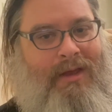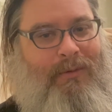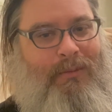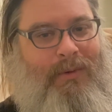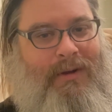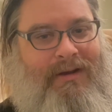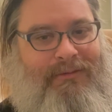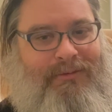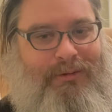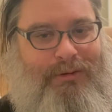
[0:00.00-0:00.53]

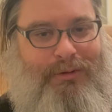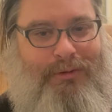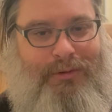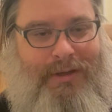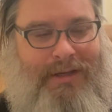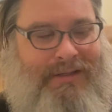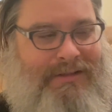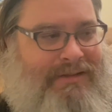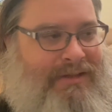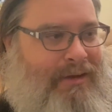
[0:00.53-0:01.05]
whenever you
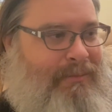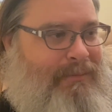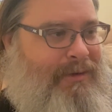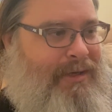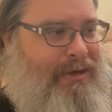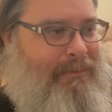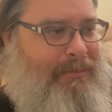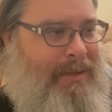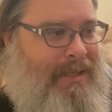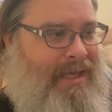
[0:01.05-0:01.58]
guys come
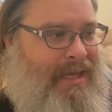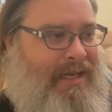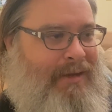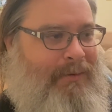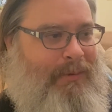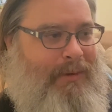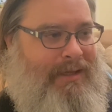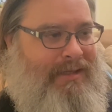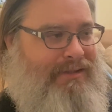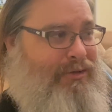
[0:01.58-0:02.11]
near me anyway.